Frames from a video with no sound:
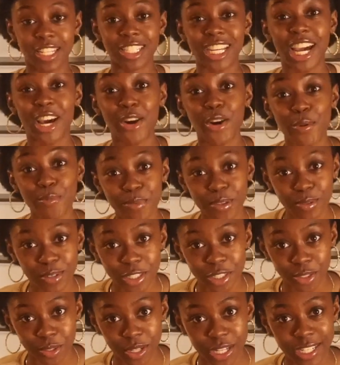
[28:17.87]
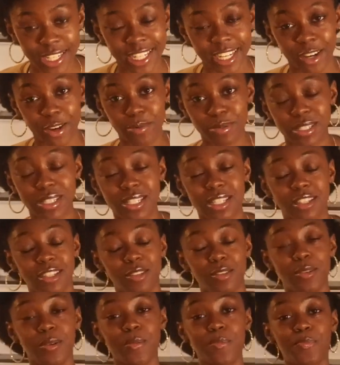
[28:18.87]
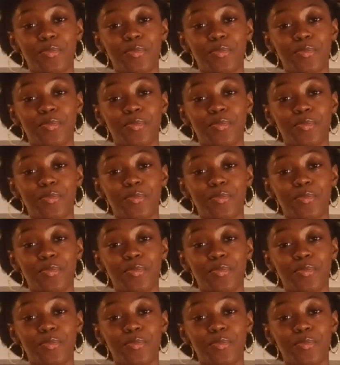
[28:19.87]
I hope you enjoyed, and I hope to see you